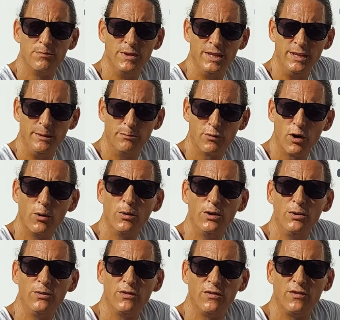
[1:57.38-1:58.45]
The Pro
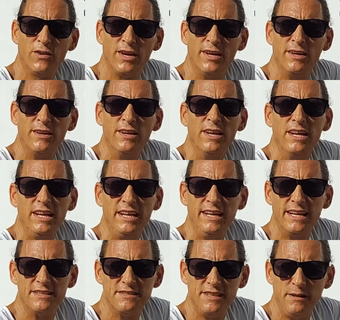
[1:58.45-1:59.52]
uses an
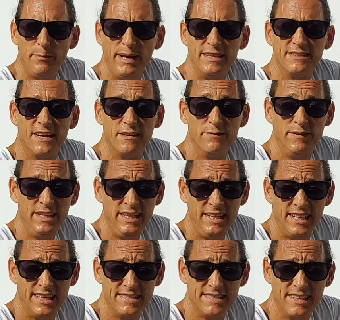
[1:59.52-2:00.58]
ESC based on
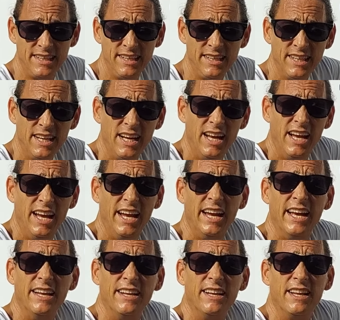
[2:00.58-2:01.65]
VESC,
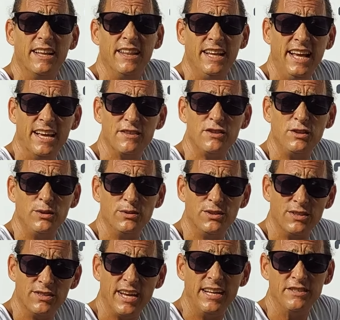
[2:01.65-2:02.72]
and the S uses a